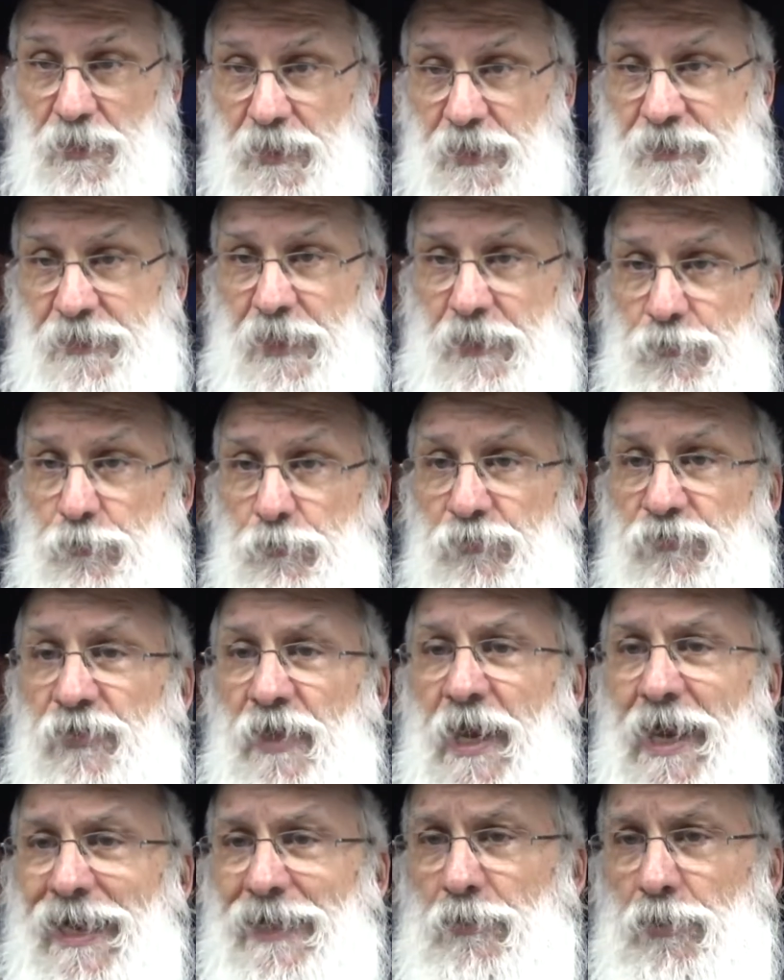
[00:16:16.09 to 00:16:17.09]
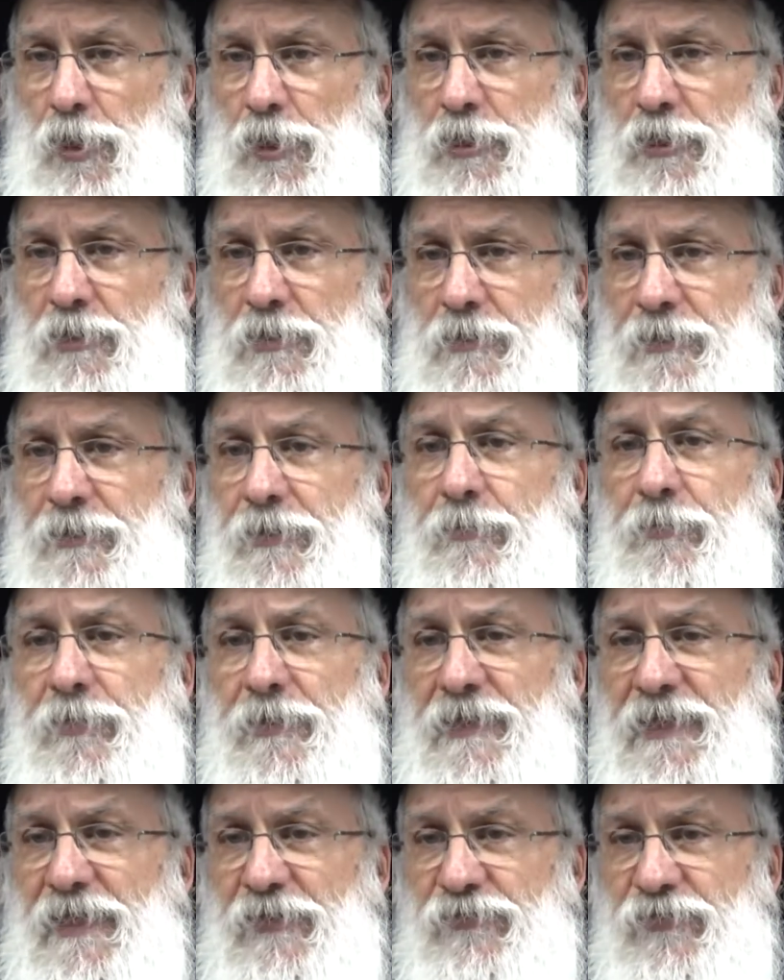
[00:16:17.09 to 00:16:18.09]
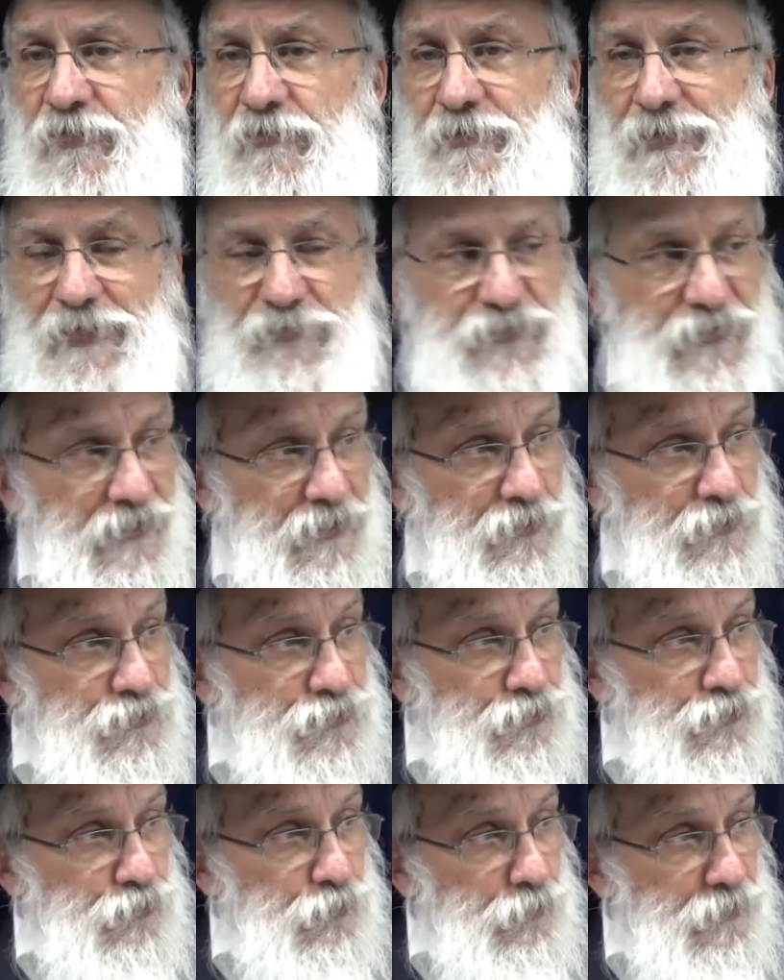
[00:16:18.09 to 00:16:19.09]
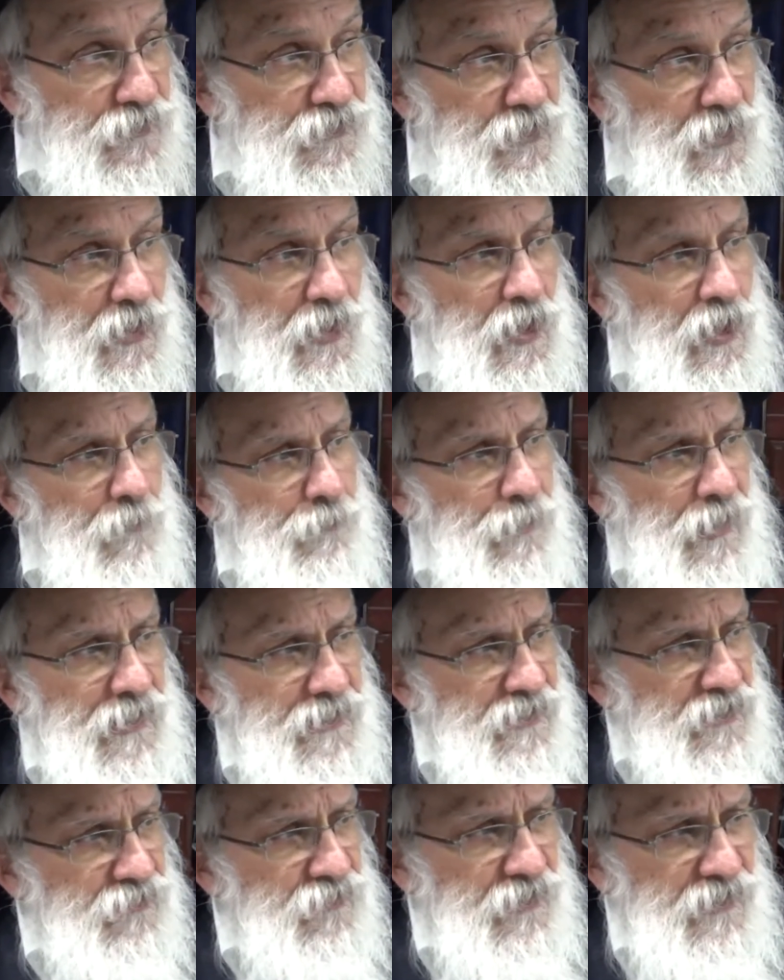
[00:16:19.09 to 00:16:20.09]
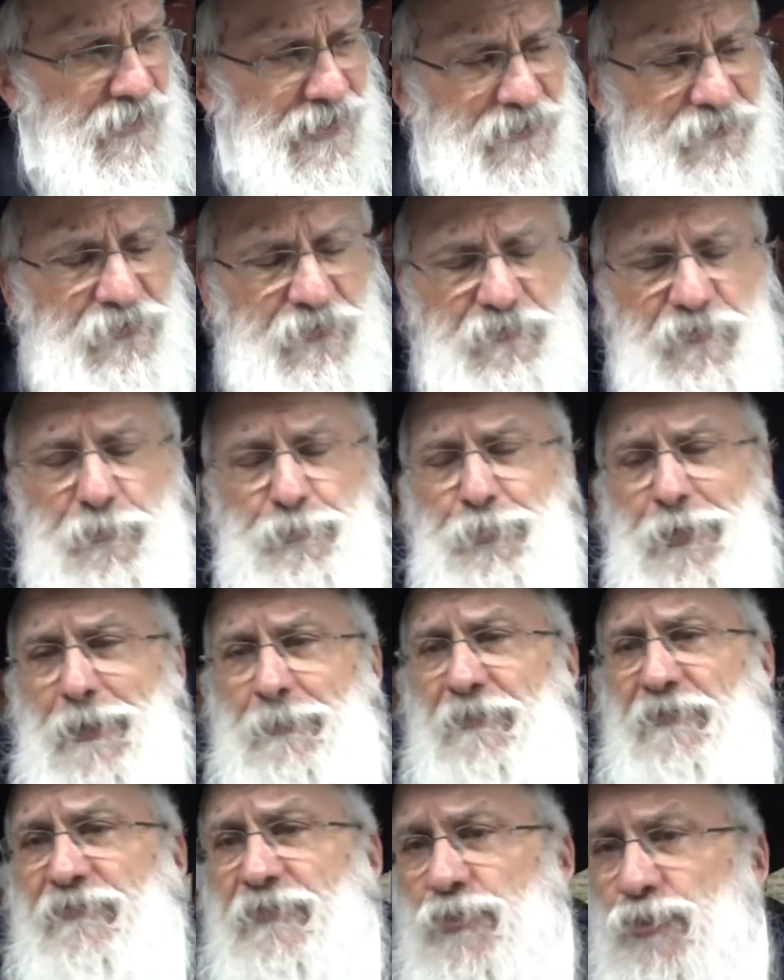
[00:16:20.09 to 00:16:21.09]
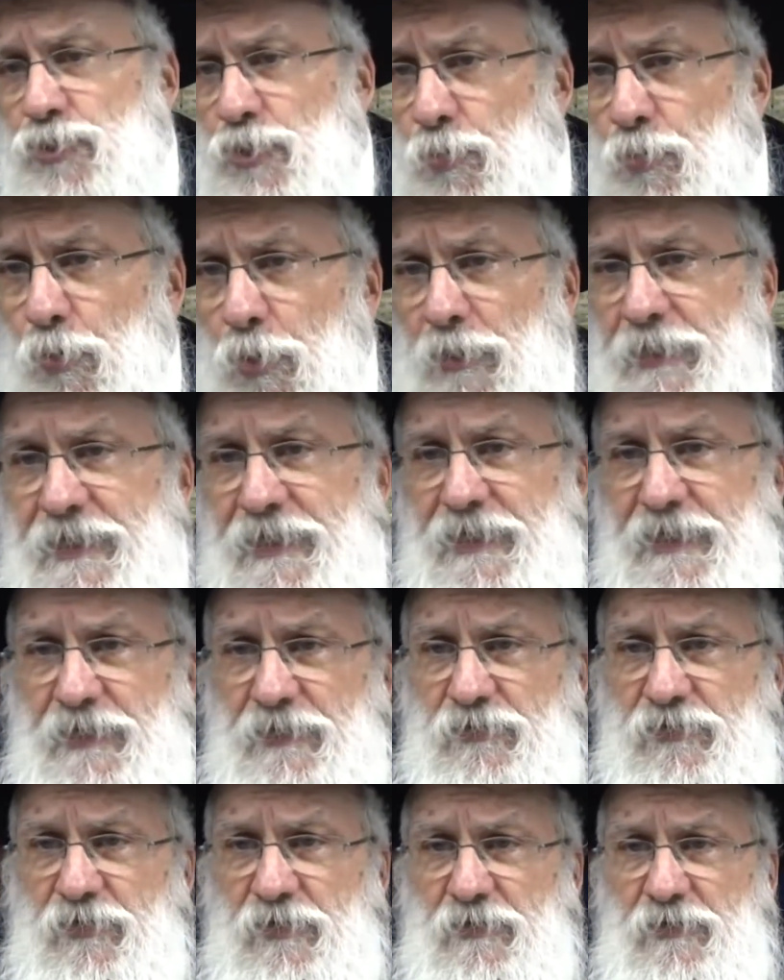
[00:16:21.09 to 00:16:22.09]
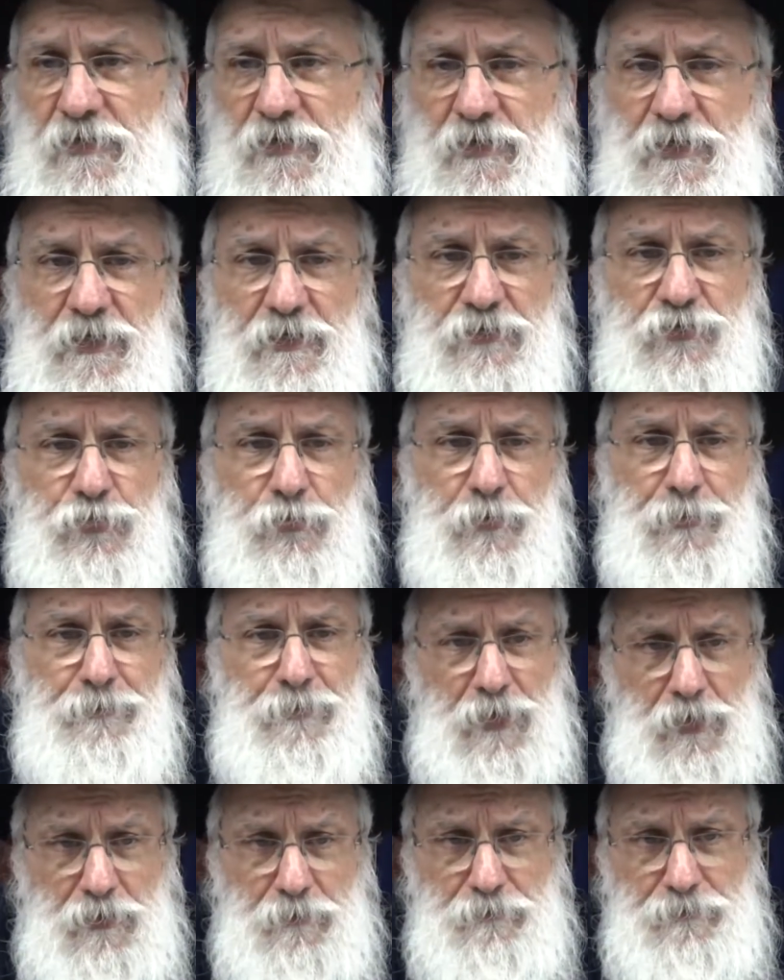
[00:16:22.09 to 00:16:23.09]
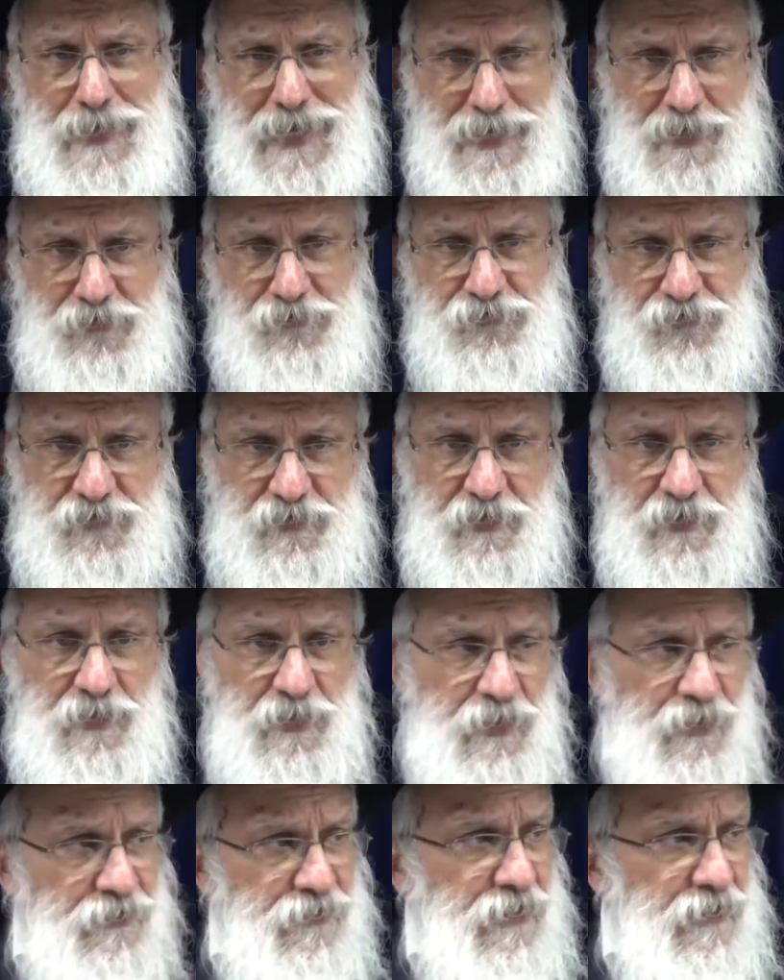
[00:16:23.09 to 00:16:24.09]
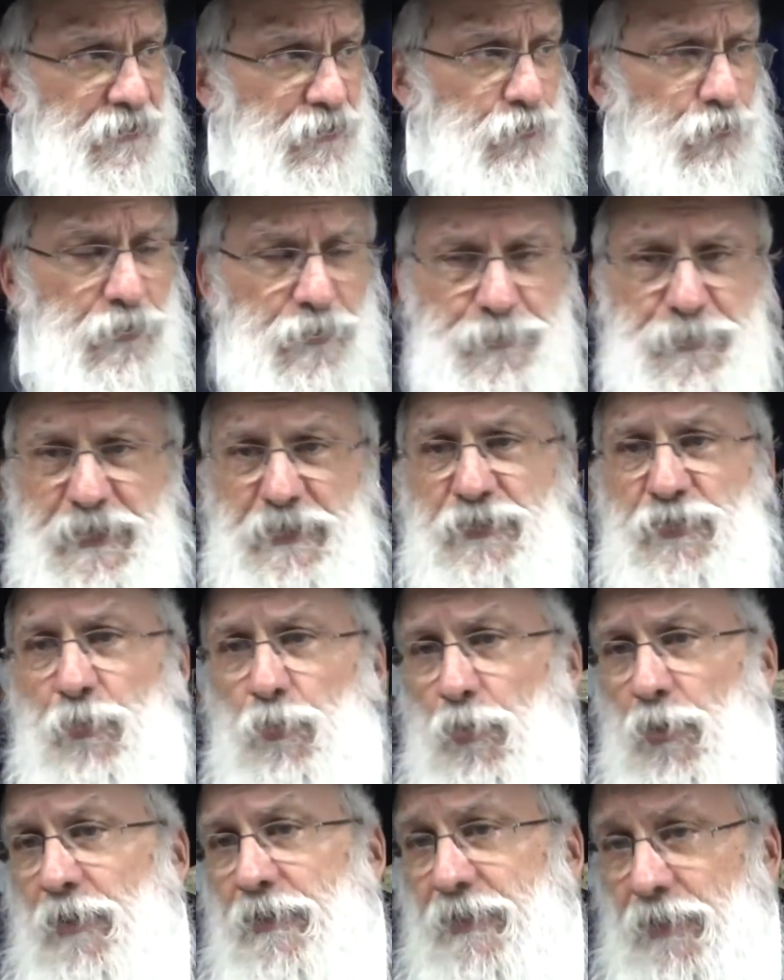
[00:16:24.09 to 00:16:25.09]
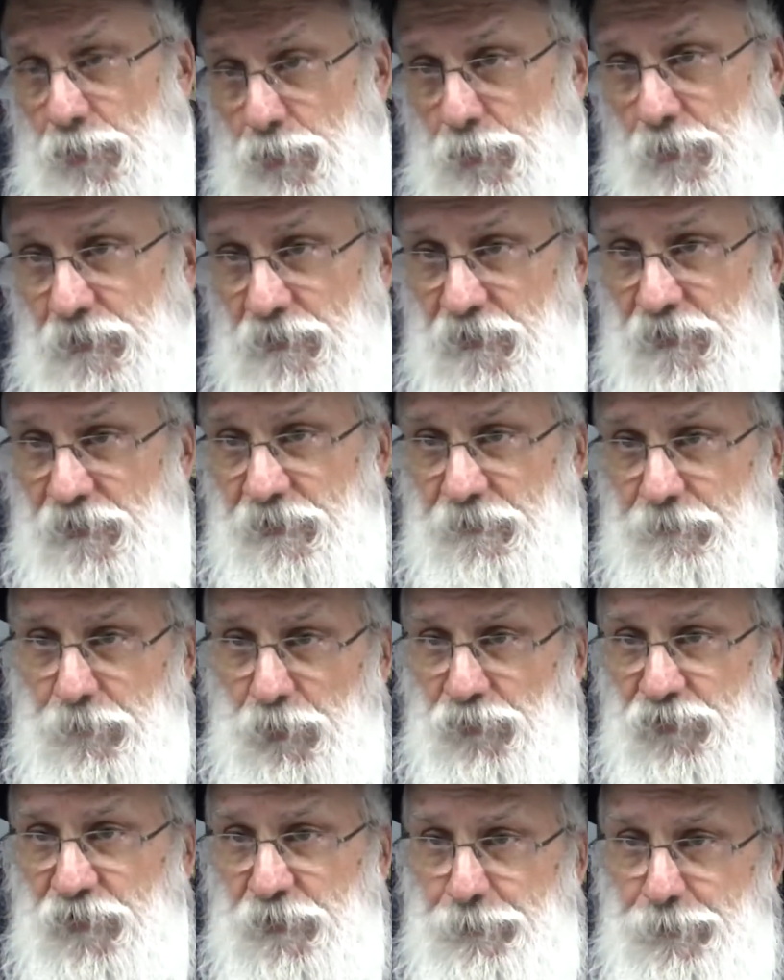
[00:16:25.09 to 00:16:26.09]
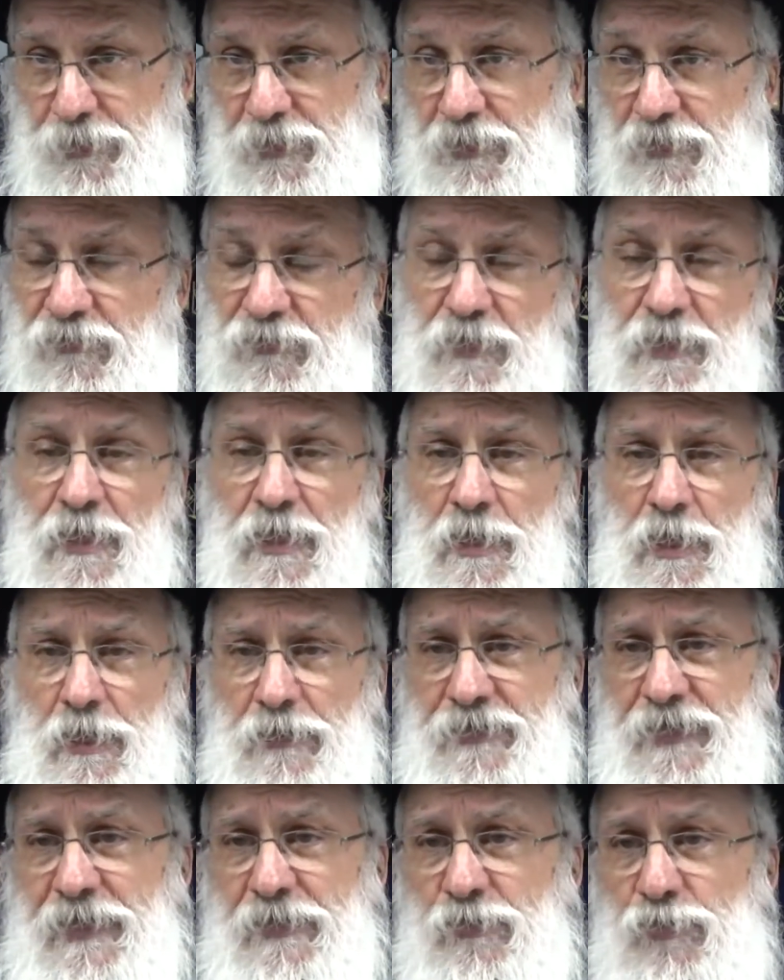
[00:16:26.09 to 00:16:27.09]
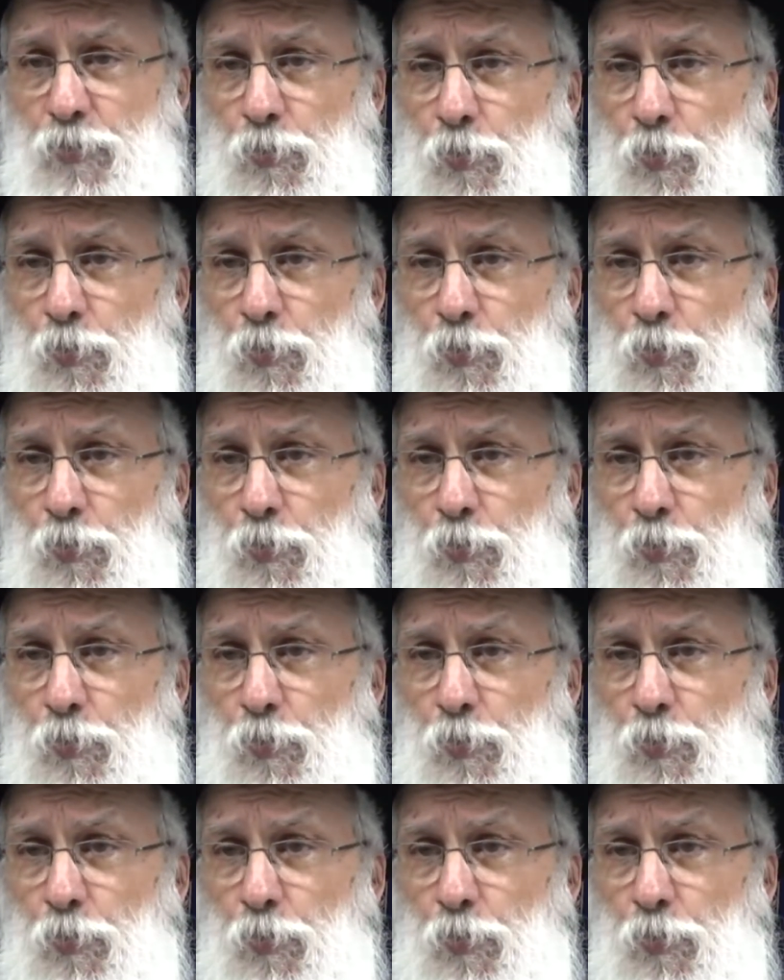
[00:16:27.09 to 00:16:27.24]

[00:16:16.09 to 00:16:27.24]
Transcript: In other words, halachically, we're less, not saying you should do it, but there's a less of a problem of a Jew walking into the to a mosque than there would be to walk, according to the most opinions, than to